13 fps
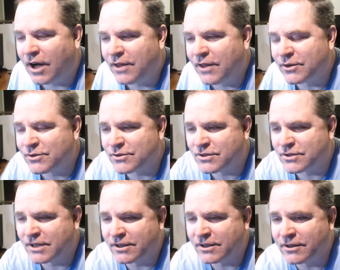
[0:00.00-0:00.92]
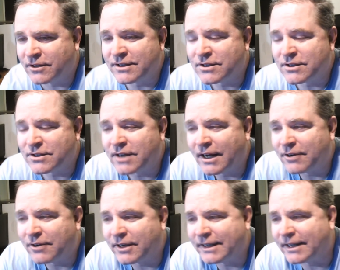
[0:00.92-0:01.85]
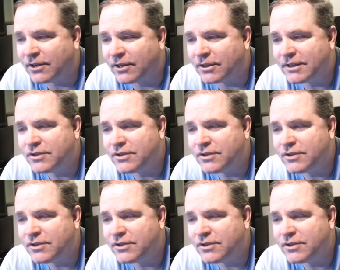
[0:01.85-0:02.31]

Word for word: others that are in the sky right now.